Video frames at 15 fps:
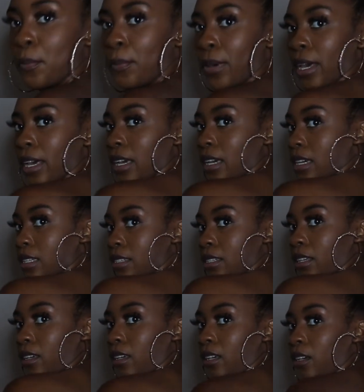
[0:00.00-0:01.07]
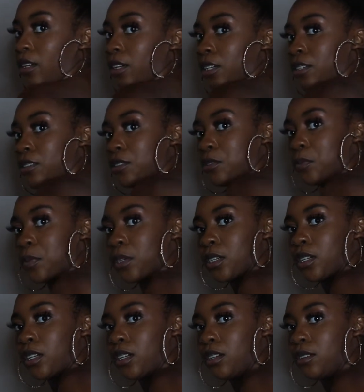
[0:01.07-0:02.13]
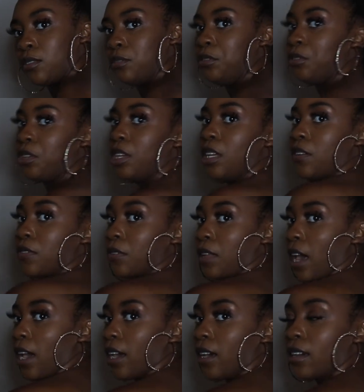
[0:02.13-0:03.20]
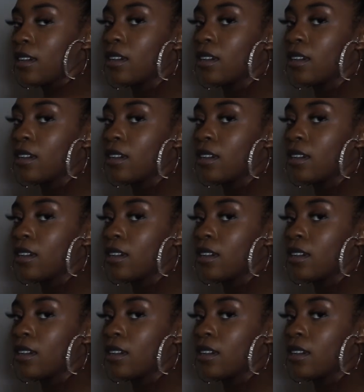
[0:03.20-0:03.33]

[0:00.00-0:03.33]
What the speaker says: But it's super cute. You can even like,